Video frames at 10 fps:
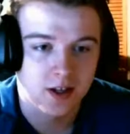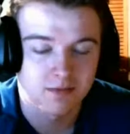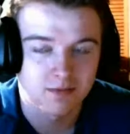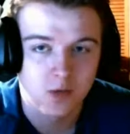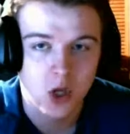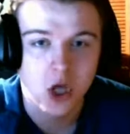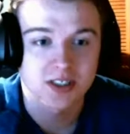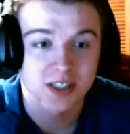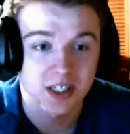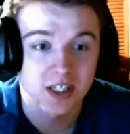lost
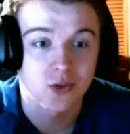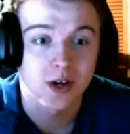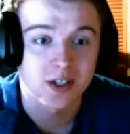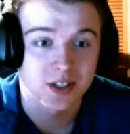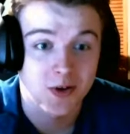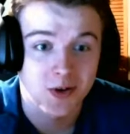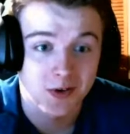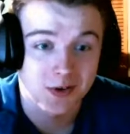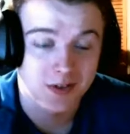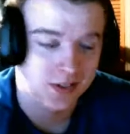to Cena twice in a
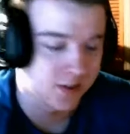row. And